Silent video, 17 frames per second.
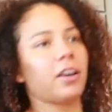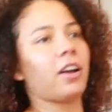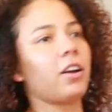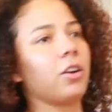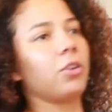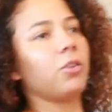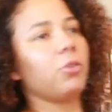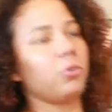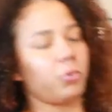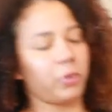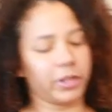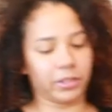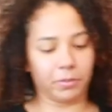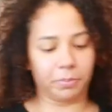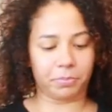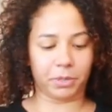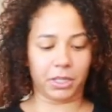taco
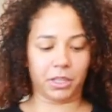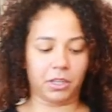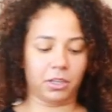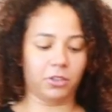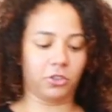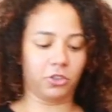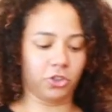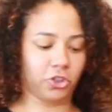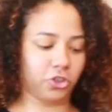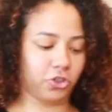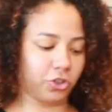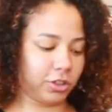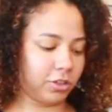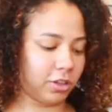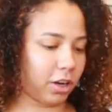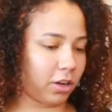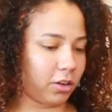recipe,
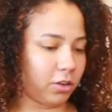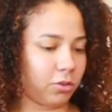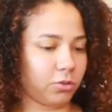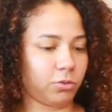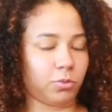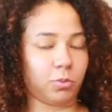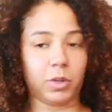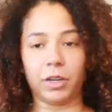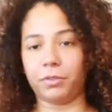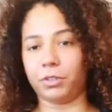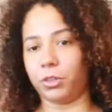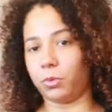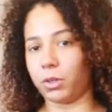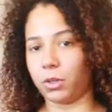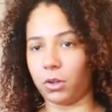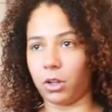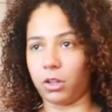street tacos, whatever you
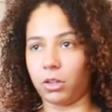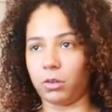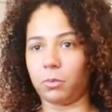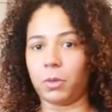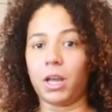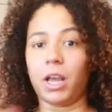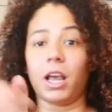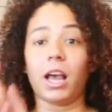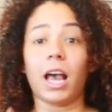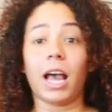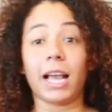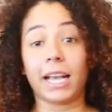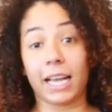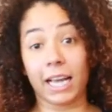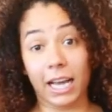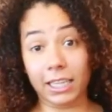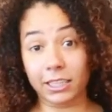want to call them. I
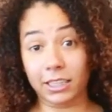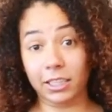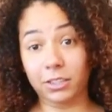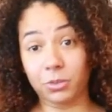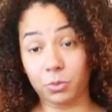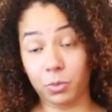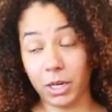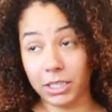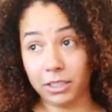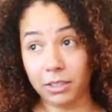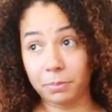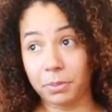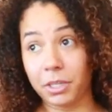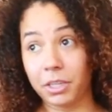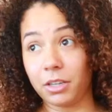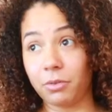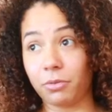got this
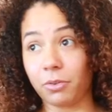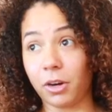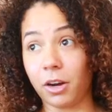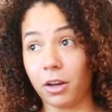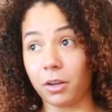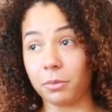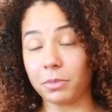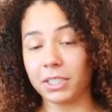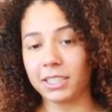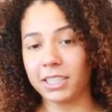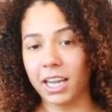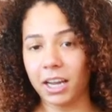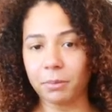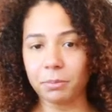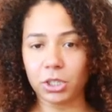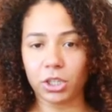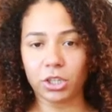recipe from
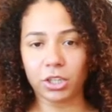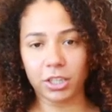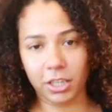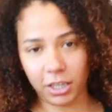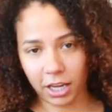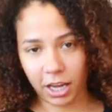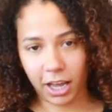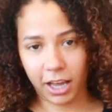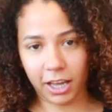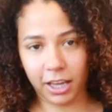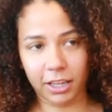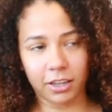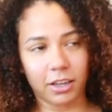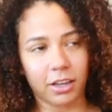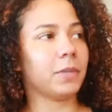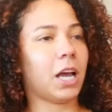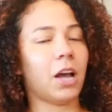Sam the cooking
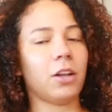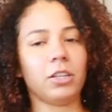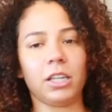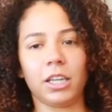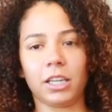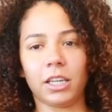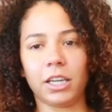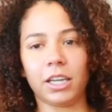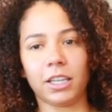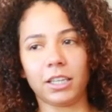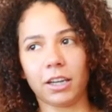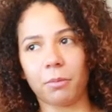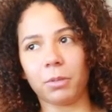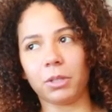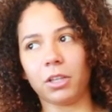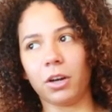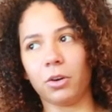guy. I'll link it
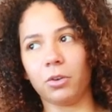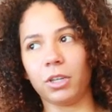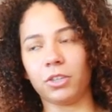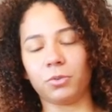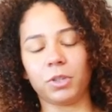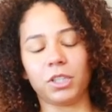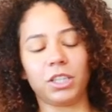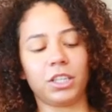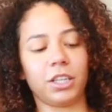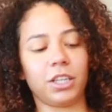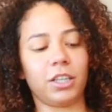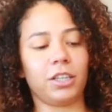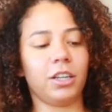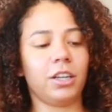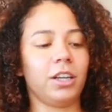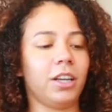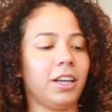down below. It's really
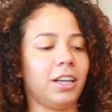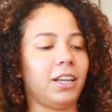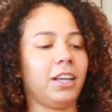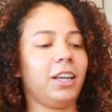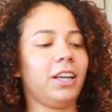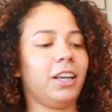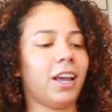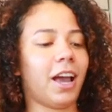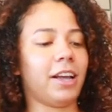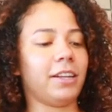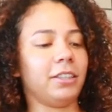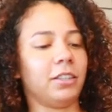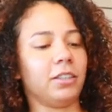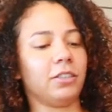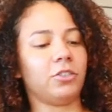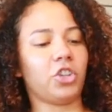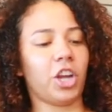good. He I
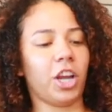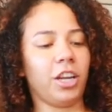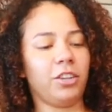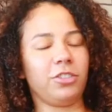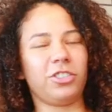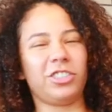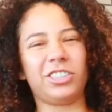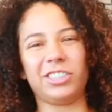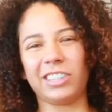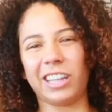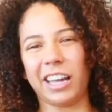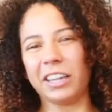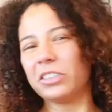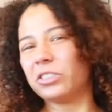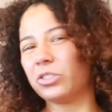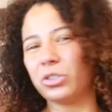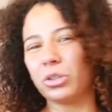change it
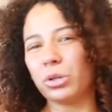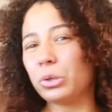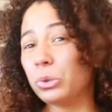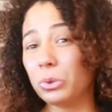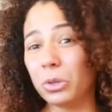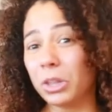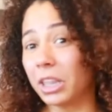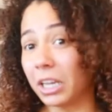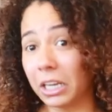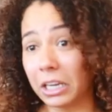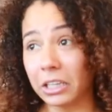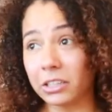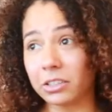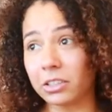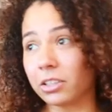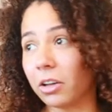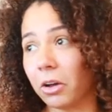like two
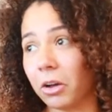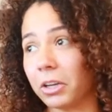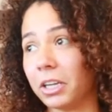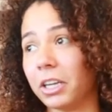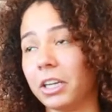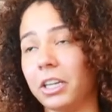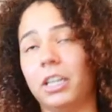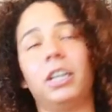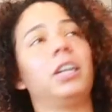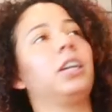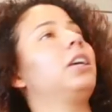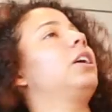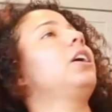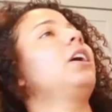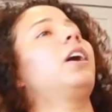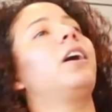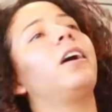things on it uh,
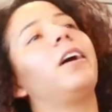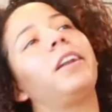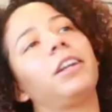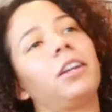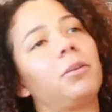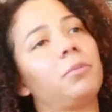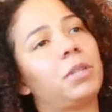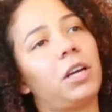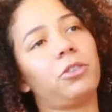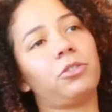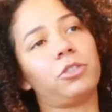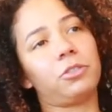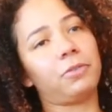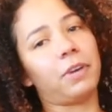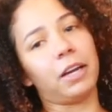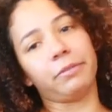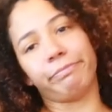and it comes out
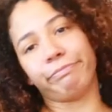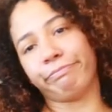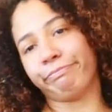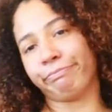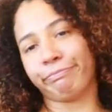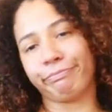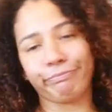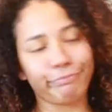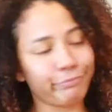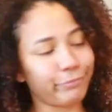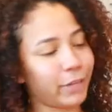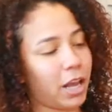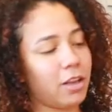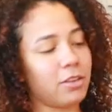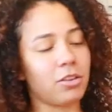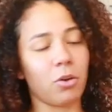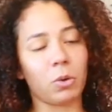just fine.
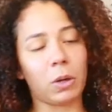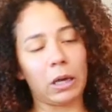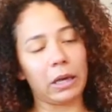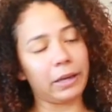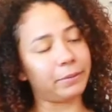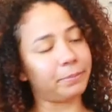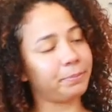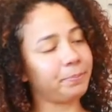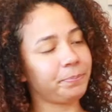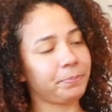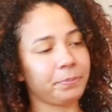It's so good.